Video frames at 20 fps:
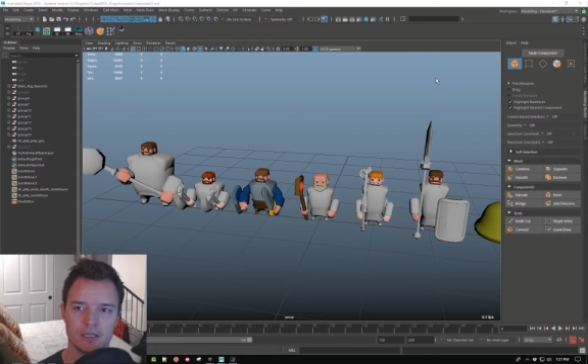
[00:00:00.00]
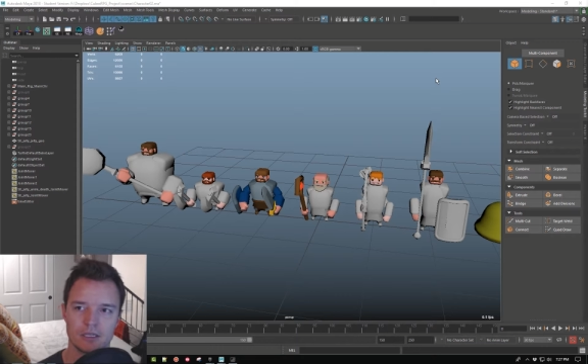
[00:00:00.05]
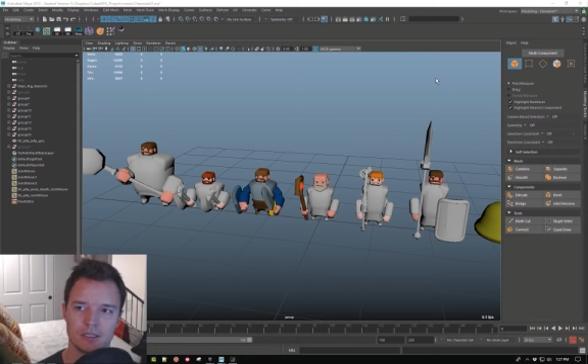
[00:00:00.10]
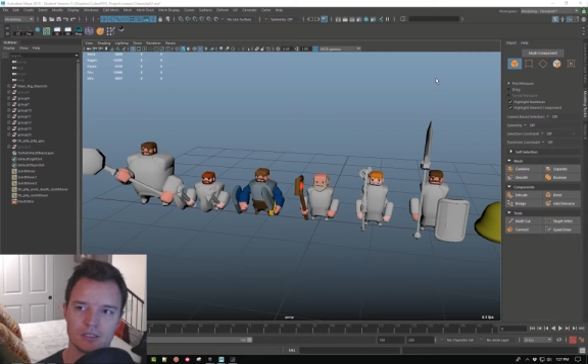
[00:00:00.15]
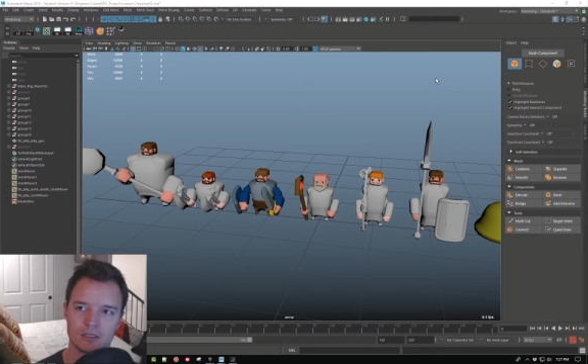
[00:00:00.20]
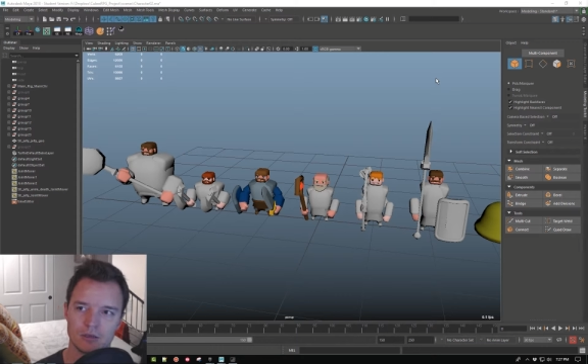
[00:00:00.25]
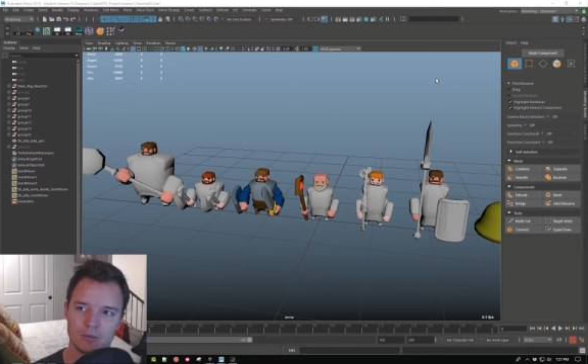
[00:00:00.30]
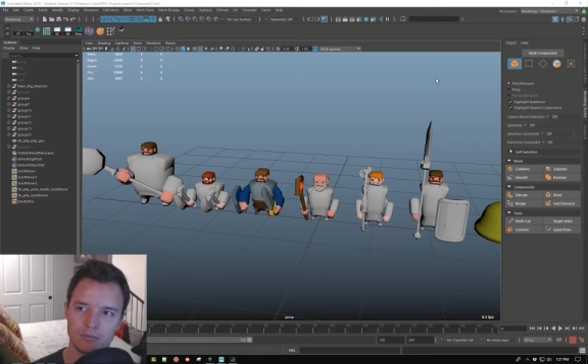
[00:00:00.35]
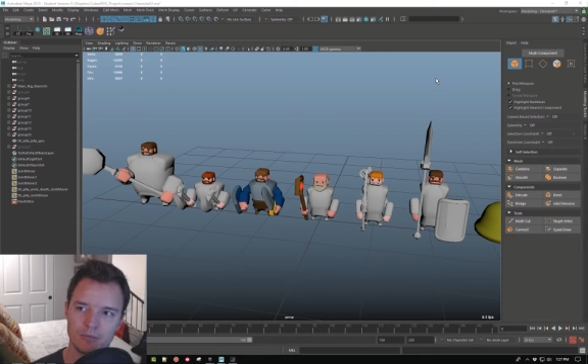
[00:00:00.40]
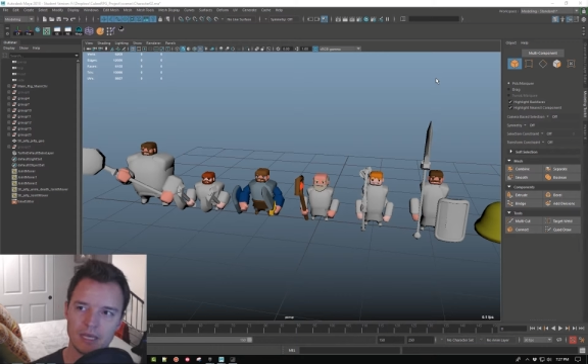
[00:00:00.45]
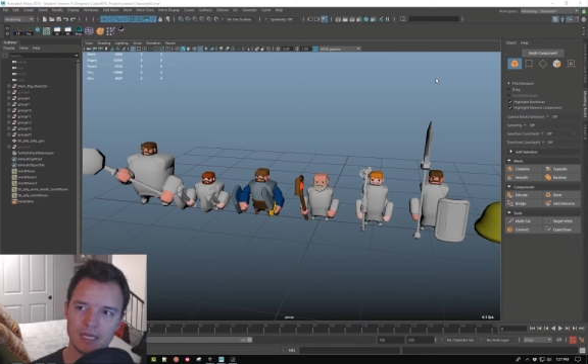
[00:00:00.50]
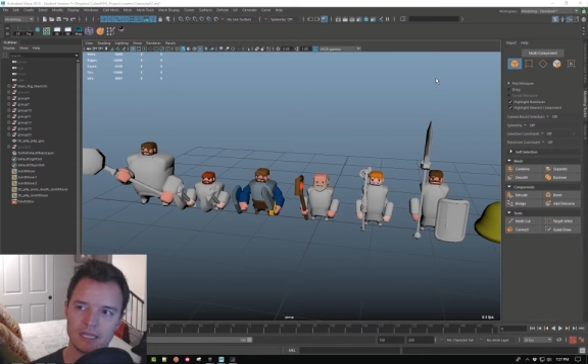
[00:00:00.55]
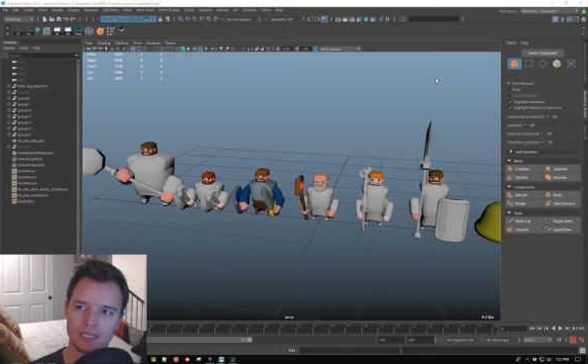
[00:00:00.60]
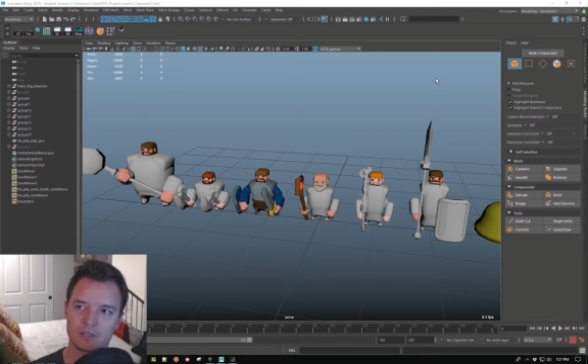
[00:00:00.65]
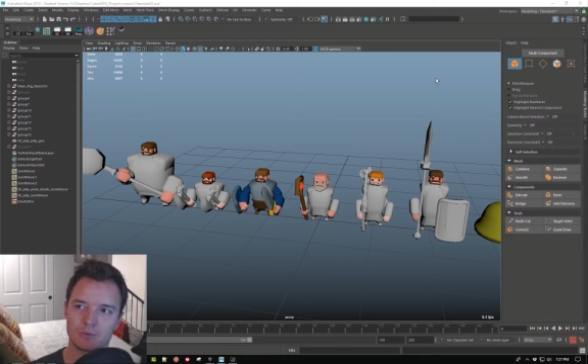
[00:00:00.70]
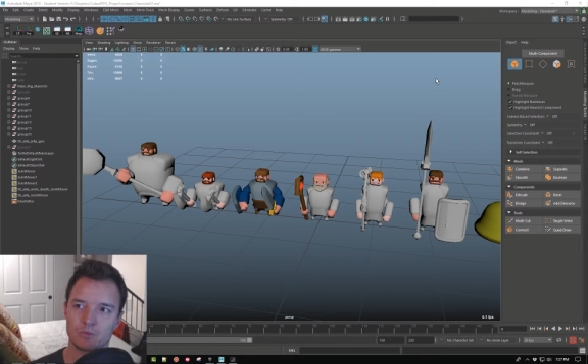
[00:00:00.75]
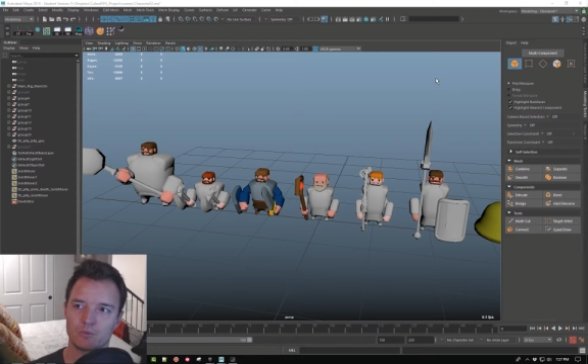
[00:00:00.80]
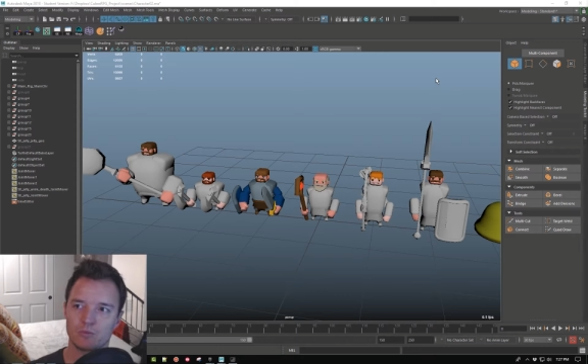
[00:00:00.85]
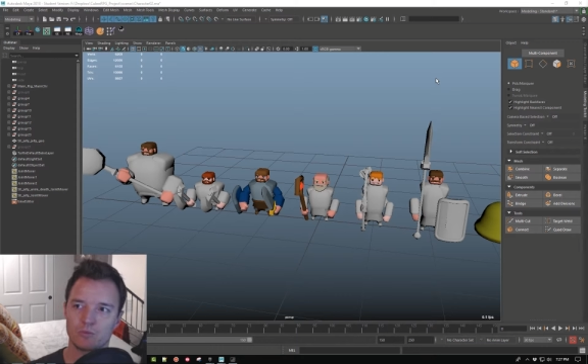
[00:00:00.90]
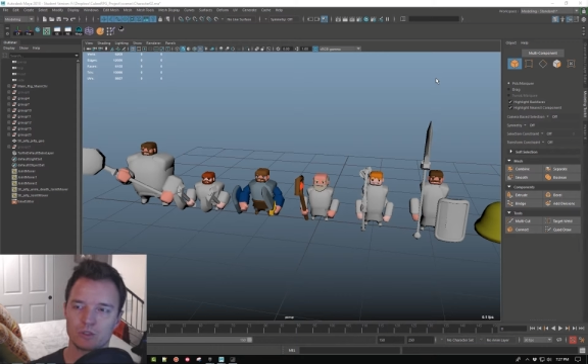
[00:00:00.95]
So melee
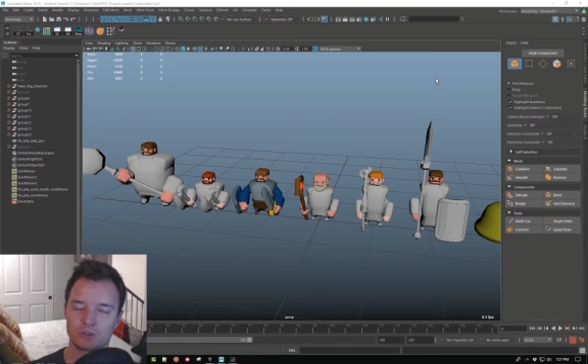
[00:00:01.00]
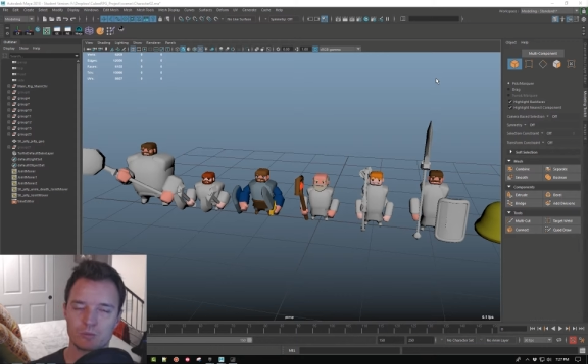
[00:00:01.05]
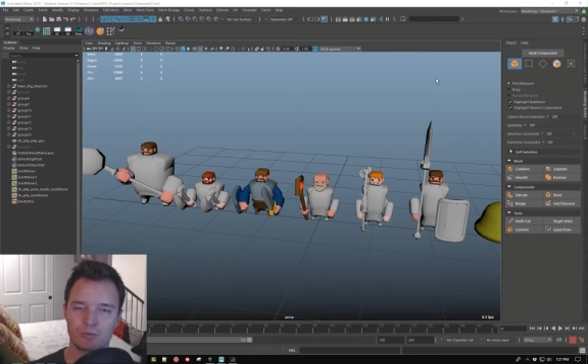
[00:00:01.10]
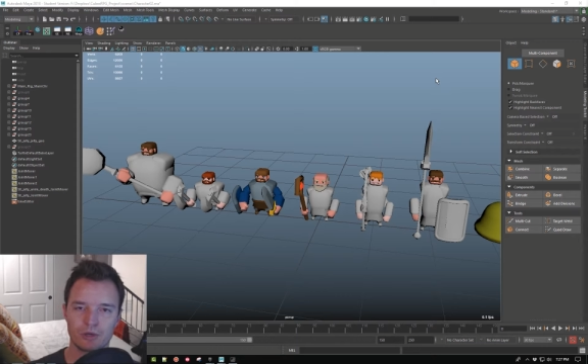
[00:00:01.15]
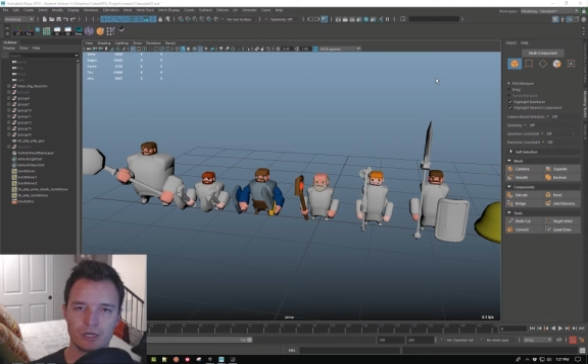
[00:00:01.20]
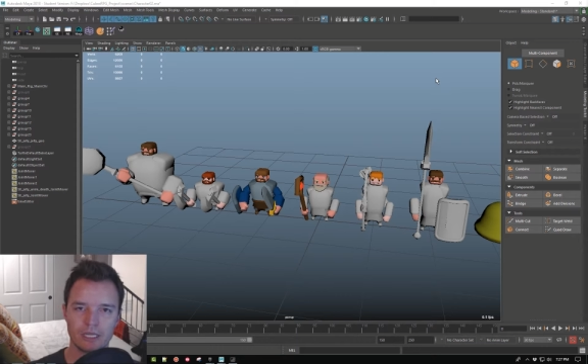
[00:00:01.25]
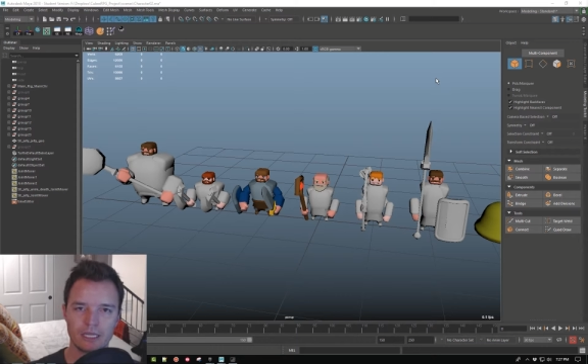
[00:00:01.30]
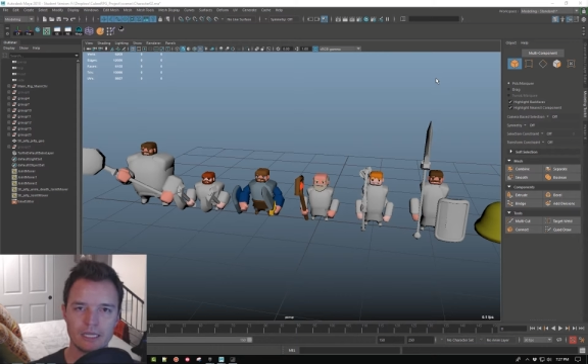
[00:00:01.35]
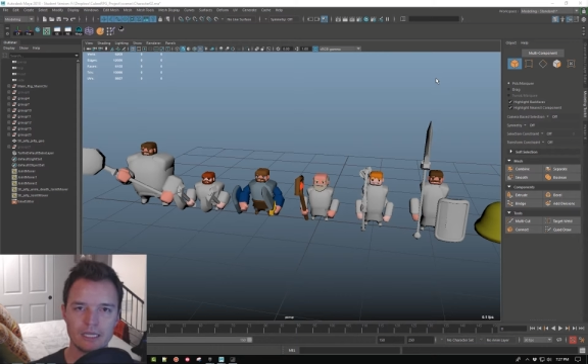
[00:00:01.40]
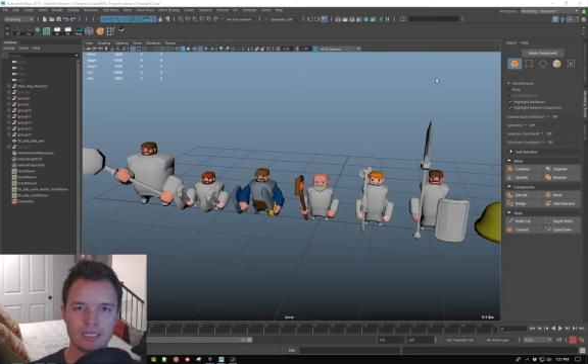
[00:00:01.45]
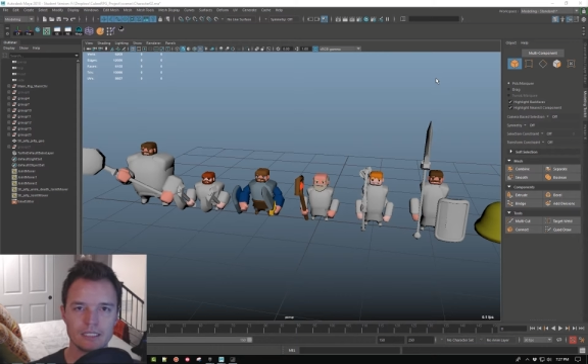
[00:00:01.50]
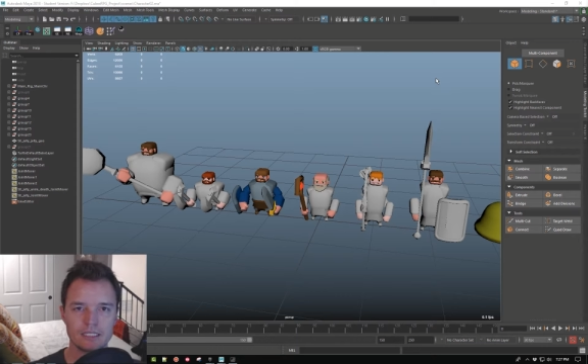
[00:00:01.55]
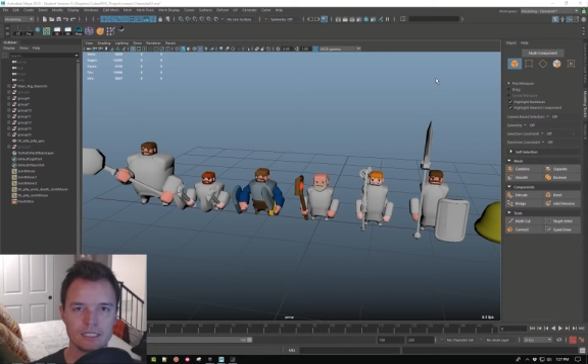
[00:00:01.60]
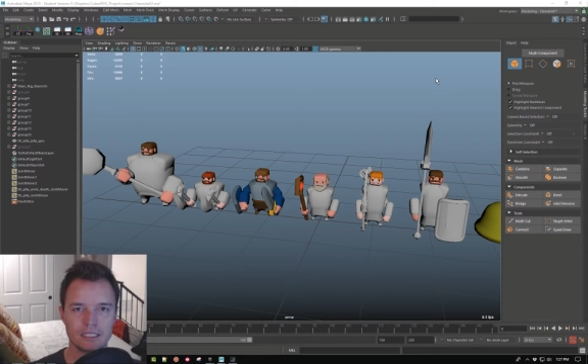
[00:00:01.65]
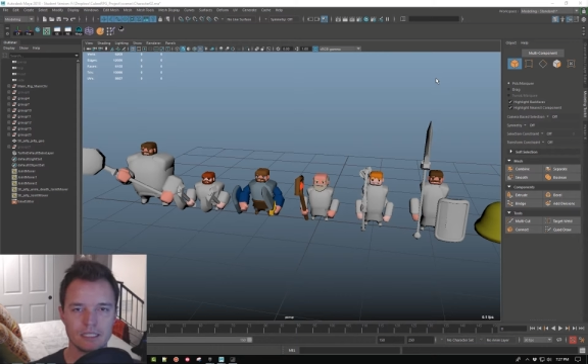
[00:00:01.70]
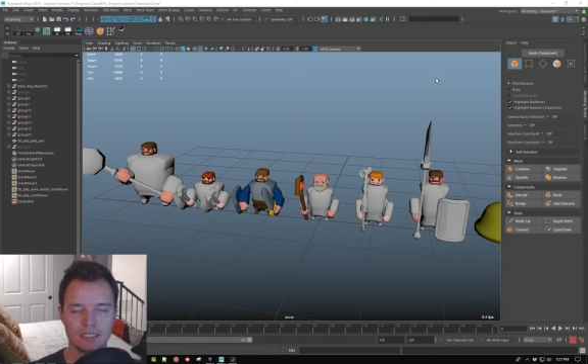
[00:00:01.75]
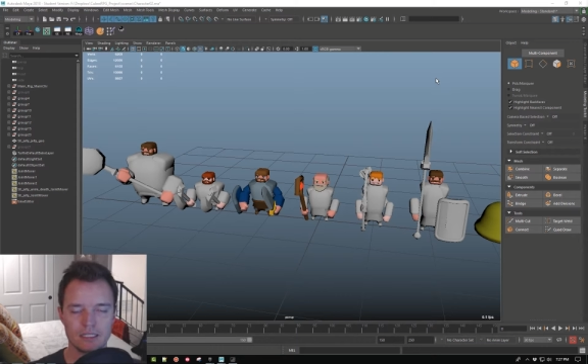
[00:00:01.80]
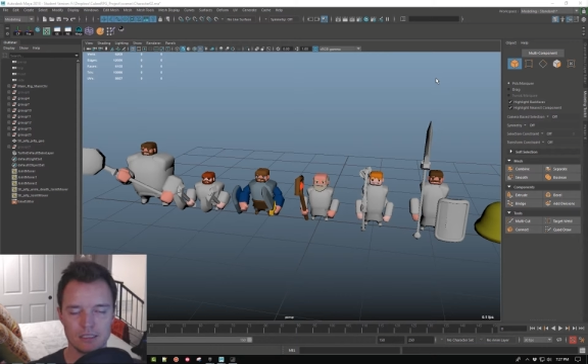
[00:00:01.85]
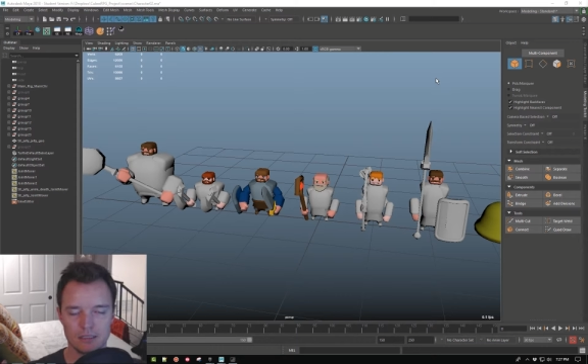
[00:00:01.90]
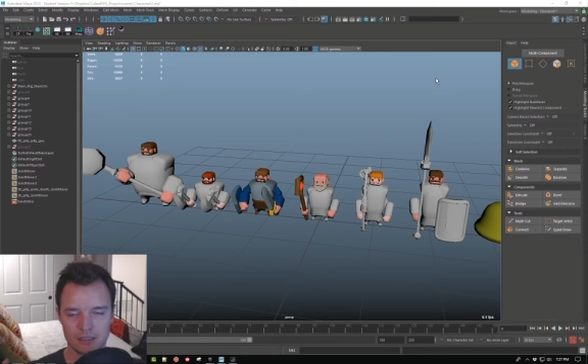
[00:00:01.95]
was pretty
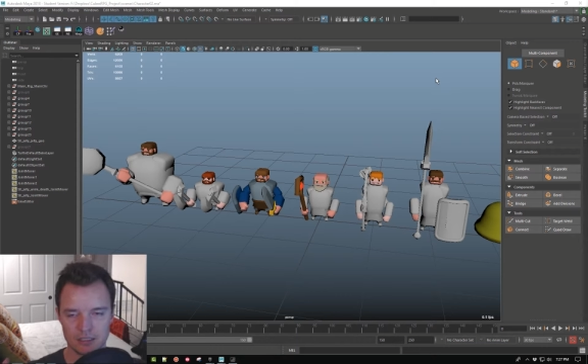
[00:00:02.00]
easy